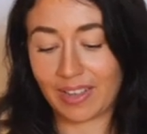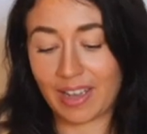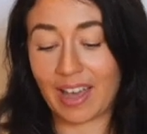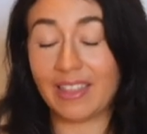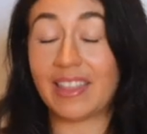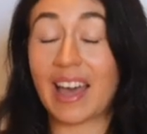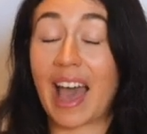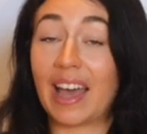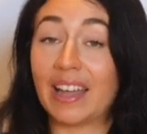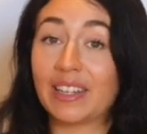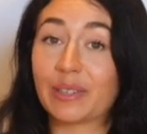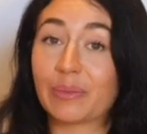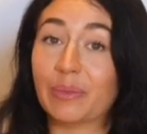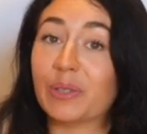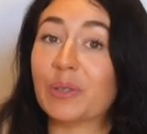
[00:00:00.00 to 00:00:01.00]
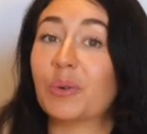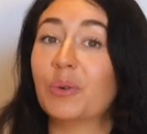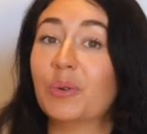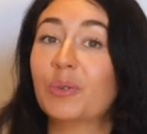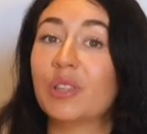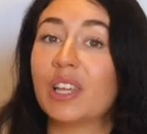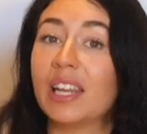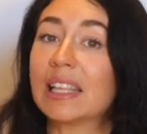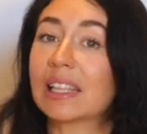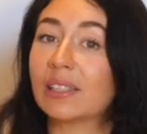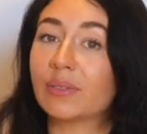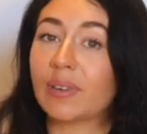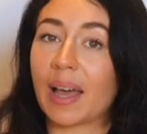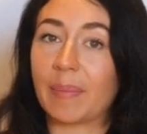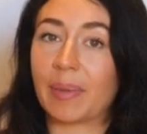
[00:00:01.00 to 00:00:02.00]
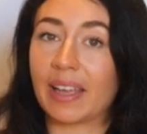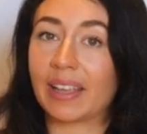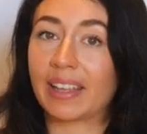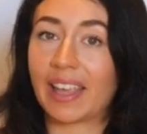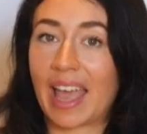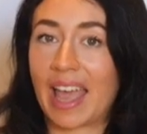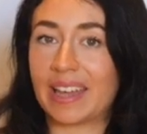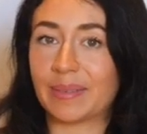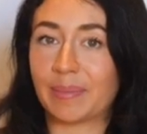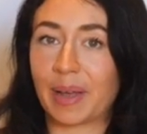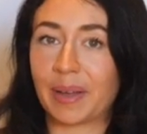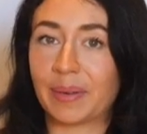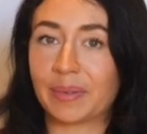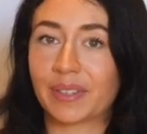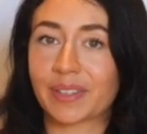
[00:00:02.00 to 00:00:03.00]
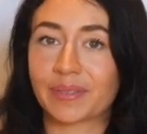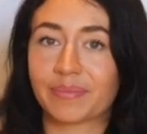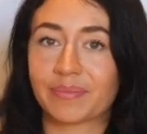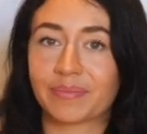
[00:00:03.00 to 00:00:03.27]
and that was all the little rabbit cared about.